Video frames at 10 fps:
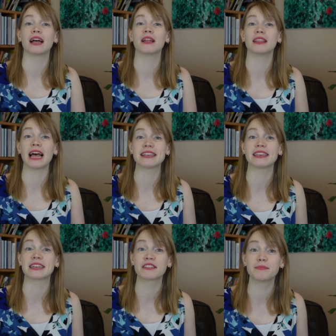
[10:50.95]
less
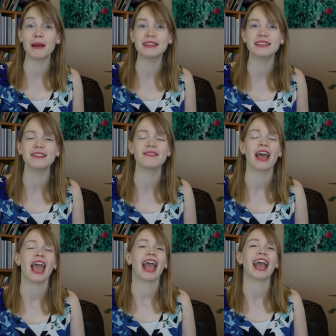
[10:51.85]
expensive.
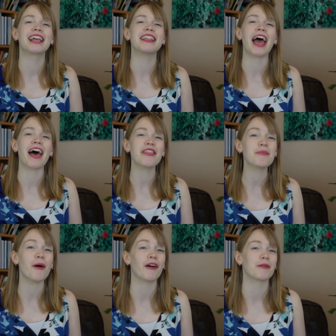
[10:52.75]
And the other
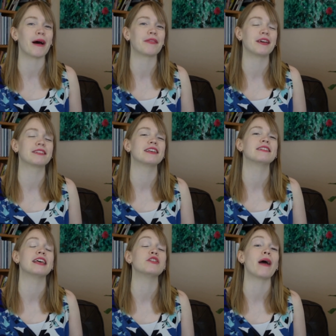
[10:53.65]
part about this
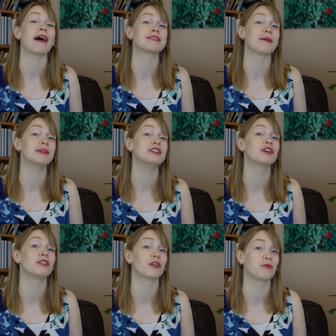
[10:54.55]
is that you have something
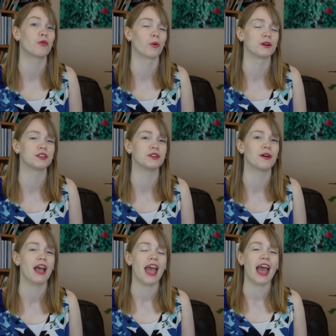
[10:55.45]
to look forward to.
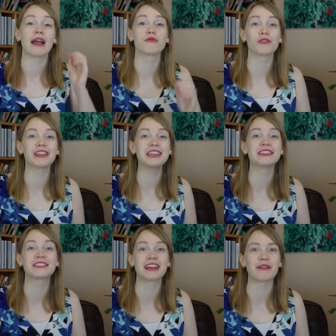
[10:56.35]
I've really
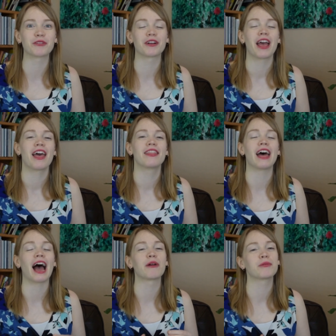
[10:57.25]
discovered
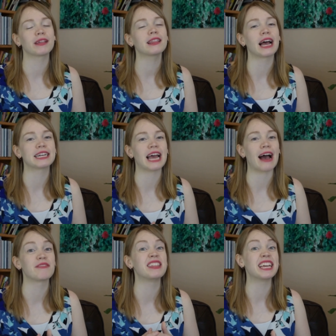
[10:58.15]
that I really like to
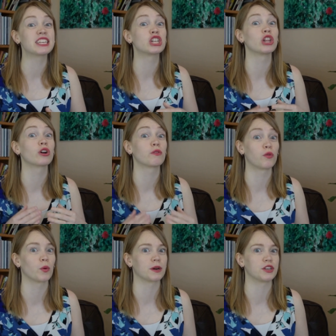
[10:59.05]
have things to look
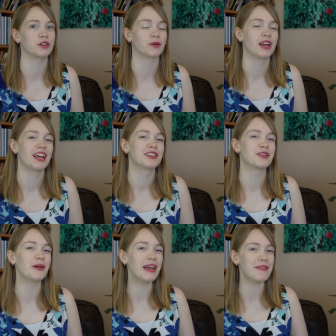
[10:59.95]
forward to.
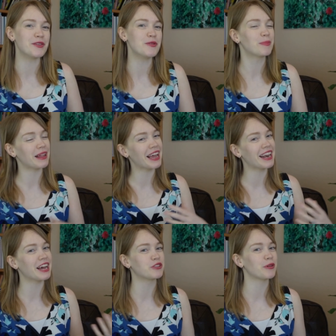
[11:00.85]
So if you plan
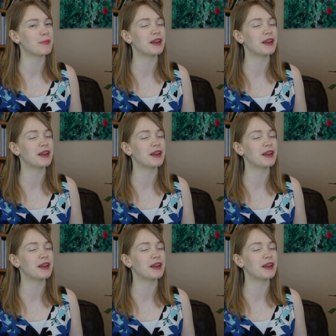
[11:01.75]
a trip in